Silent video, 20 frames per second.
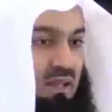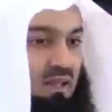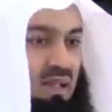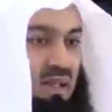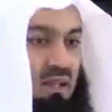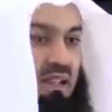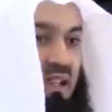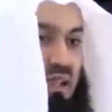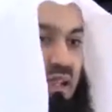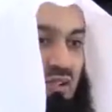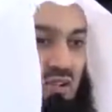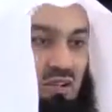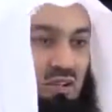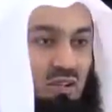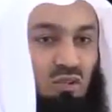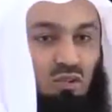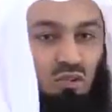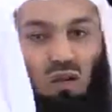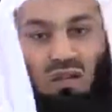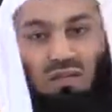In that case, you
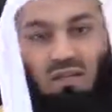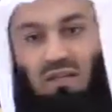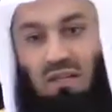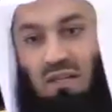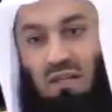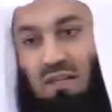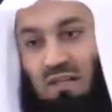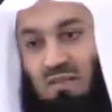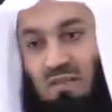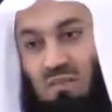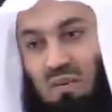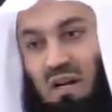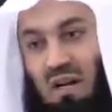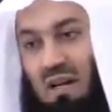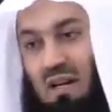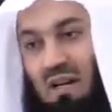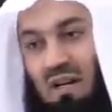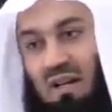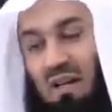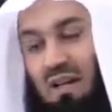need to answer it.
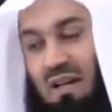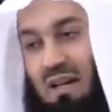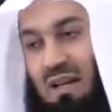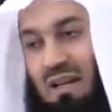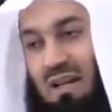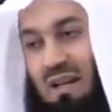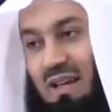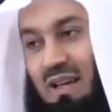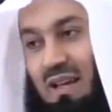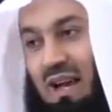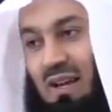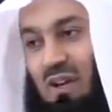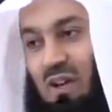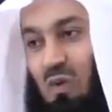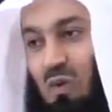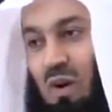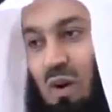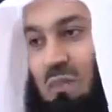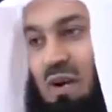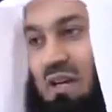Subhanallah. I
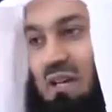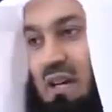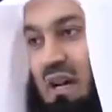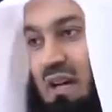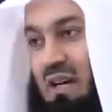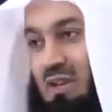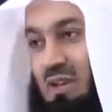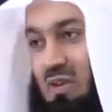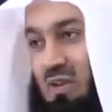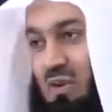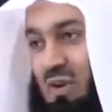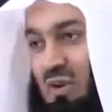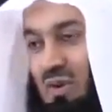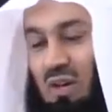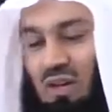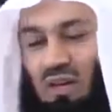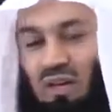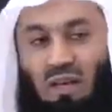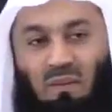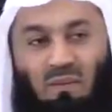know one might argue,
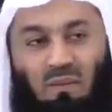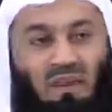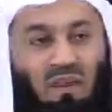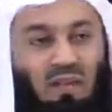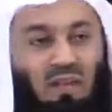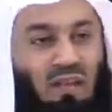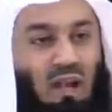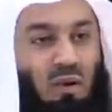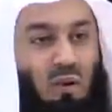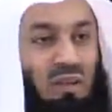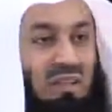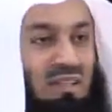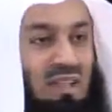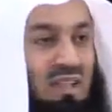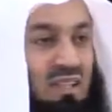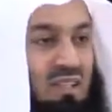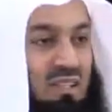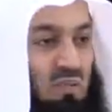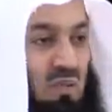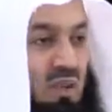okay,
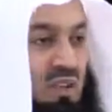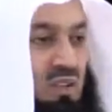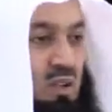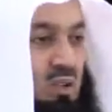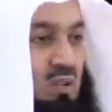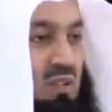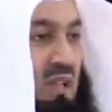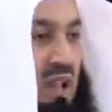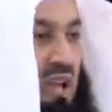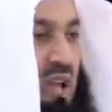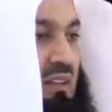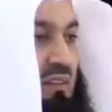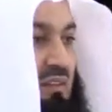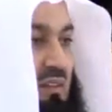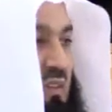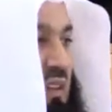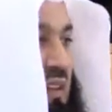nowadays we don't have,